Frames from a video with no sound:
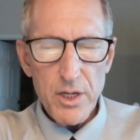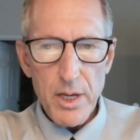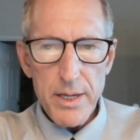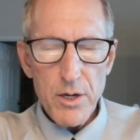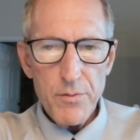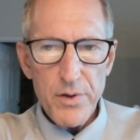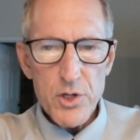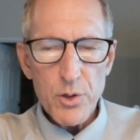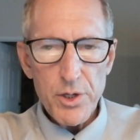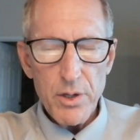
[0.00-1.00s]

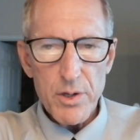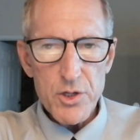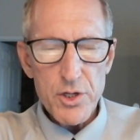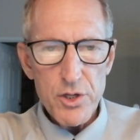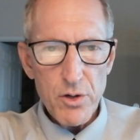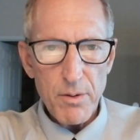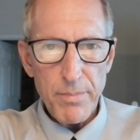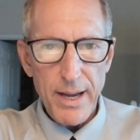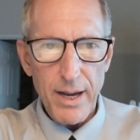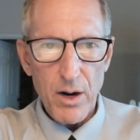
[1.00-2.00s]
individual units that you can
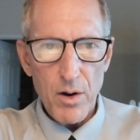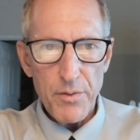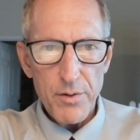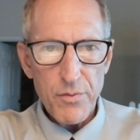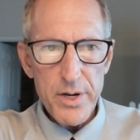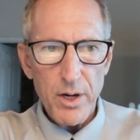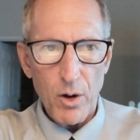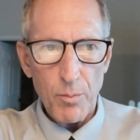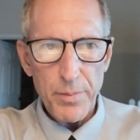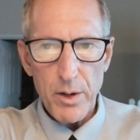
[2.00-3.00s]
buy, or are they
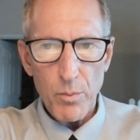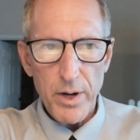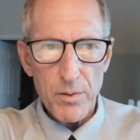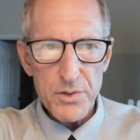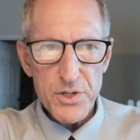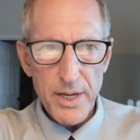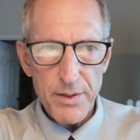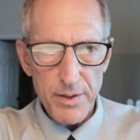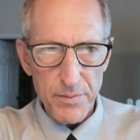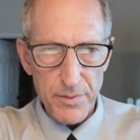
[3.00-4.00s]
freehold? But it went on to say
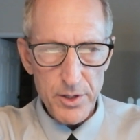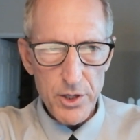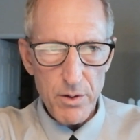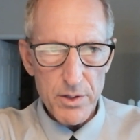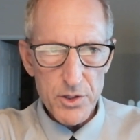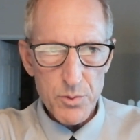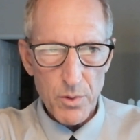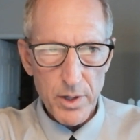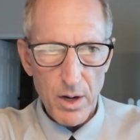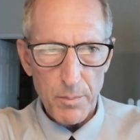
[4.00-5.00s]
that the units
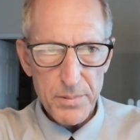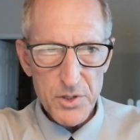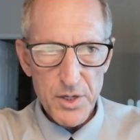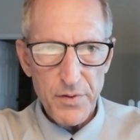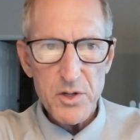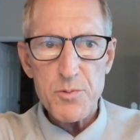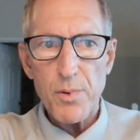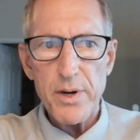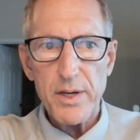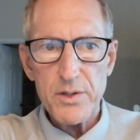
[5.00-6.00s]
were called Pacific
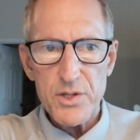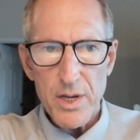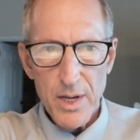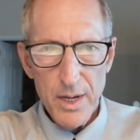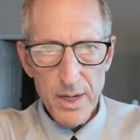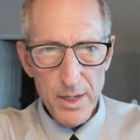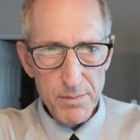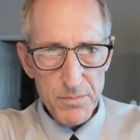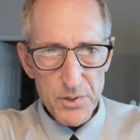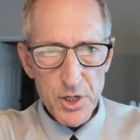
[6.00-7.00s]
Springs,
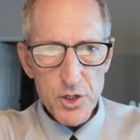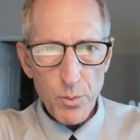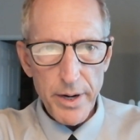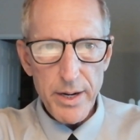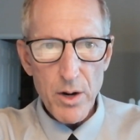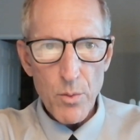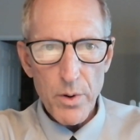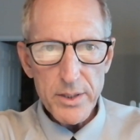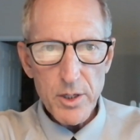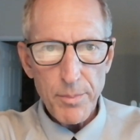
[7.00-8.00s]
situated in
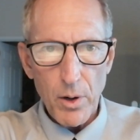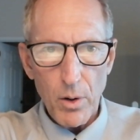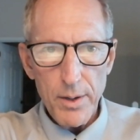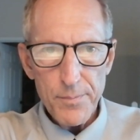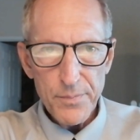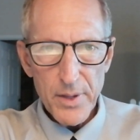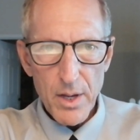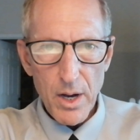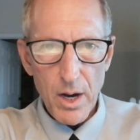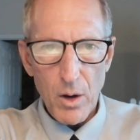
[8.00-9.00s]
Rentaboa
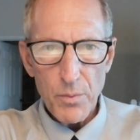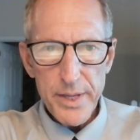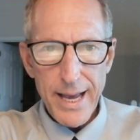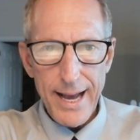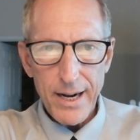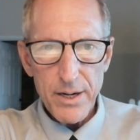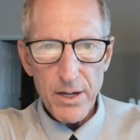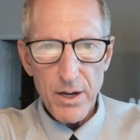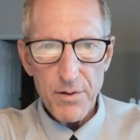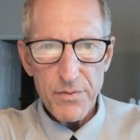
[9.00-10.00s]
on the island
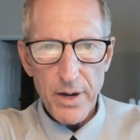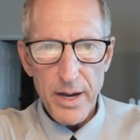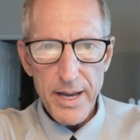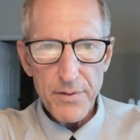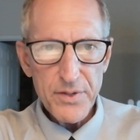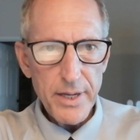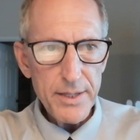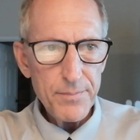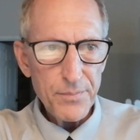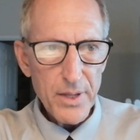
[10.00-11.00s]
of Eftate,